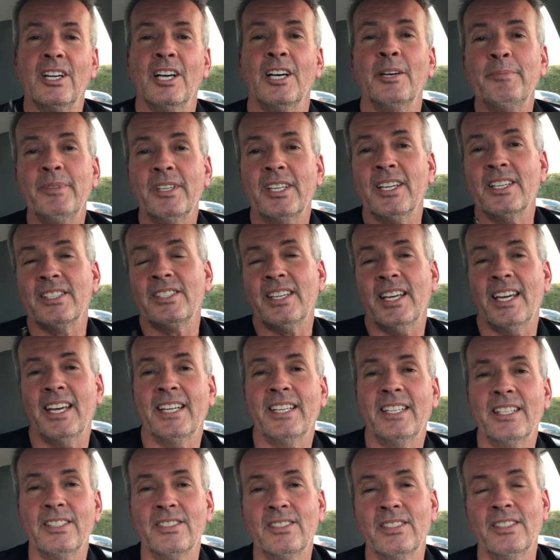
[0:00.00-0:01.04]
all because I
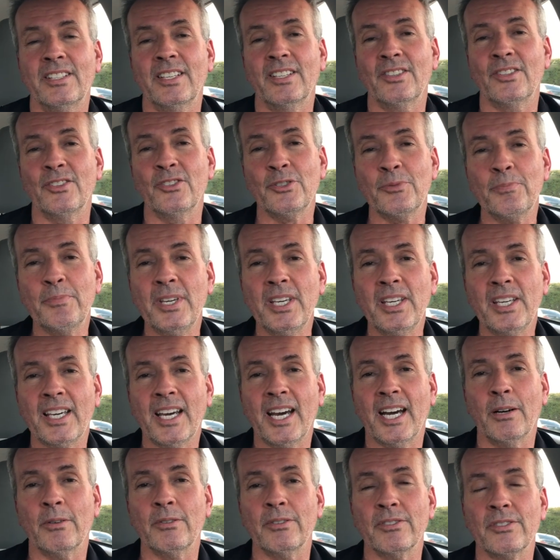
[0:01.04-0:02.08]
had to get those peak
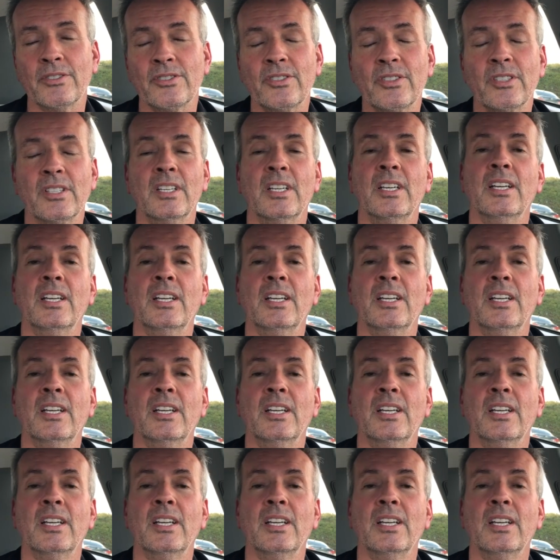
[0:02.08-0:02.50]
hours.